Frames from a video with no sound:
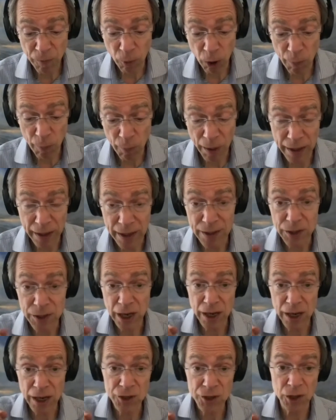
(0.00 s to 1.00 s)
before about
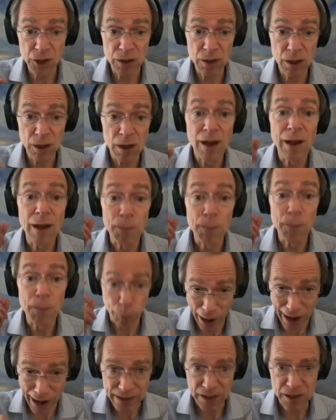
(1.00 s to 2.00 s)
intention
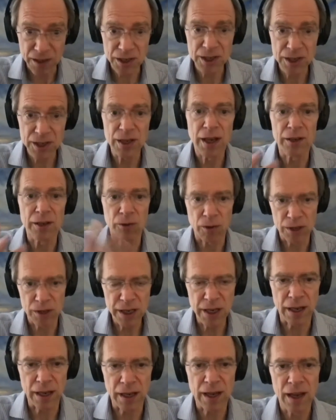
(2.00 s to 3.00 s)
practice and
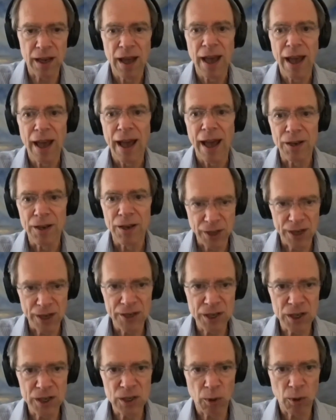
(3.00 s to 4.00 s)
critique.
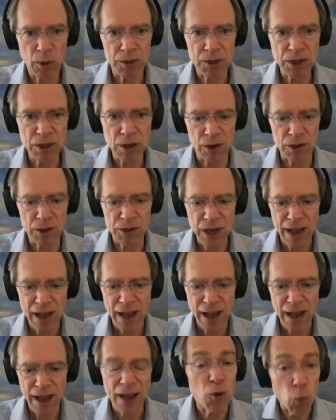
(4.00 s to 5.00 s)
Intention is where it starts,
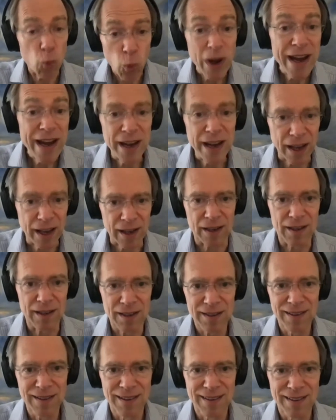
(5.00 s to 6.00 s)
and reading
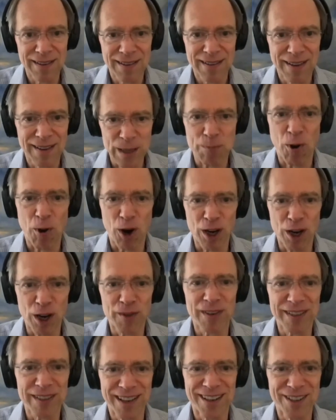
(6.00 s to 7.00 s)
is part
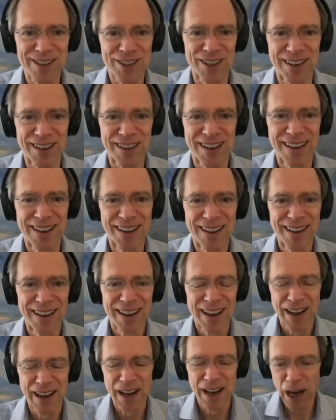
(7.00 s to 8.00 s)
of intention.
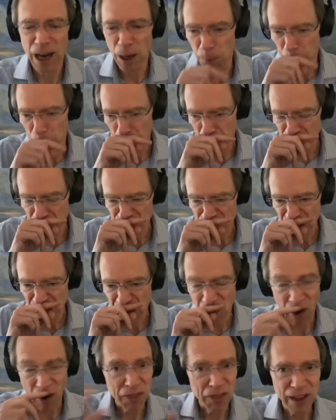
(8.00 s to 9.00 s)
Um,
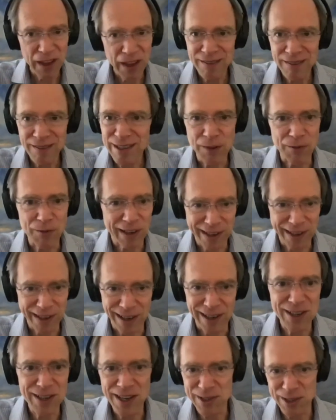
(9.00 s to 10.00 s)
you know, I think Stephen
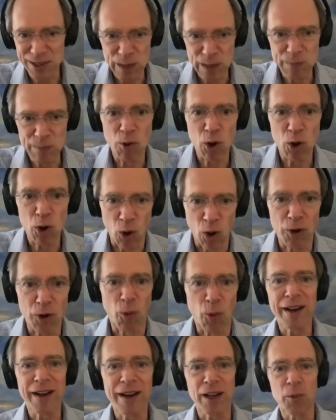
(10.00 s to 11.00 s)
King says in his book on
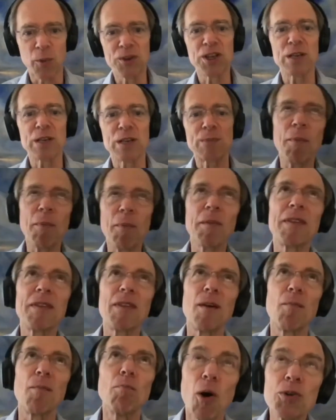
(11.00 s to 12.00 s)
writing, which is probably
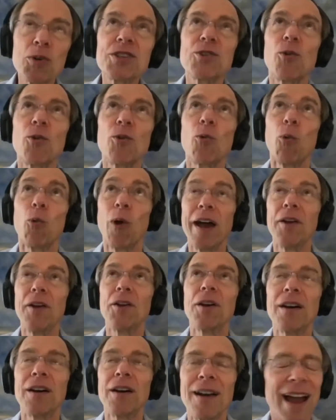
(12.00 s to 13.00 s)
the most
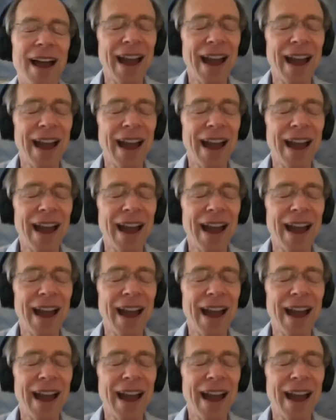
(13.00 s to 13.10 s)
read.